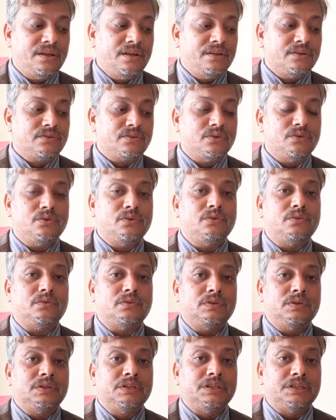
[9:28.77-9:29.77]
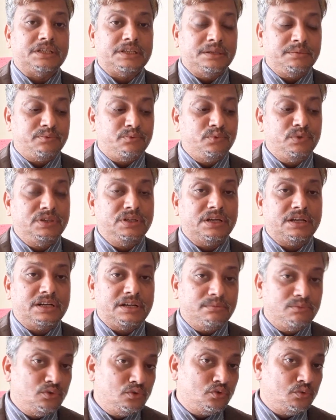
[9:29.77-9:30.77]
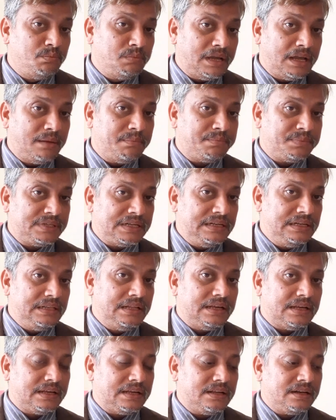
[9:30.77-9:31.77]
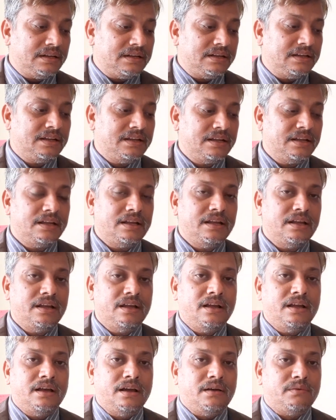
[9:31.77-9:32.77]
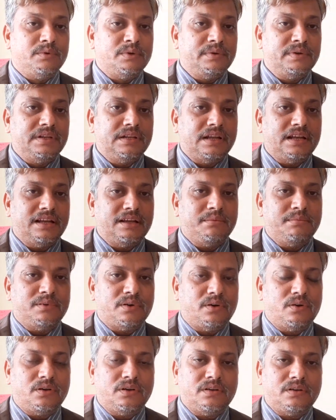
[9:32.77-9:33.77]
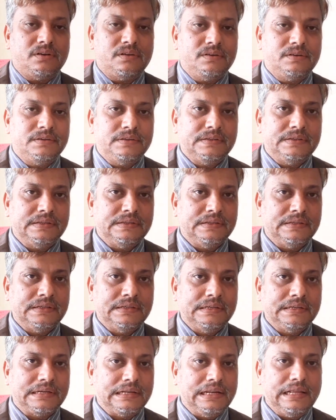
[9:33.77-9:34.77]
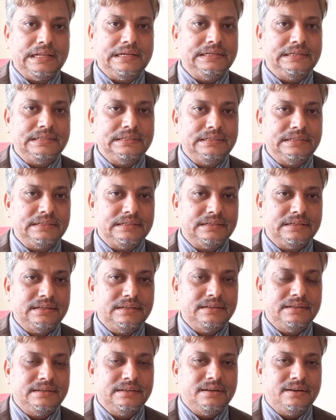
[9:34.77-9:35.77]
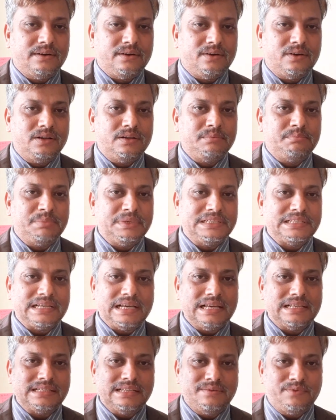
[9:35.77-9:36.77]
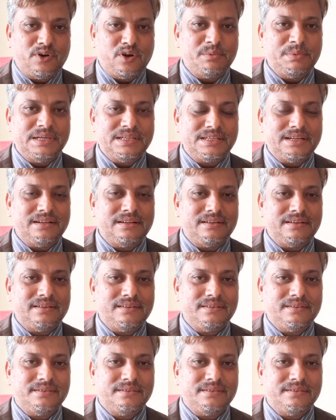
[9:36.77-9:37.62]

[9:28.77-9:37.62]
So if we are able to map till there, we will have all clarity, all precise information.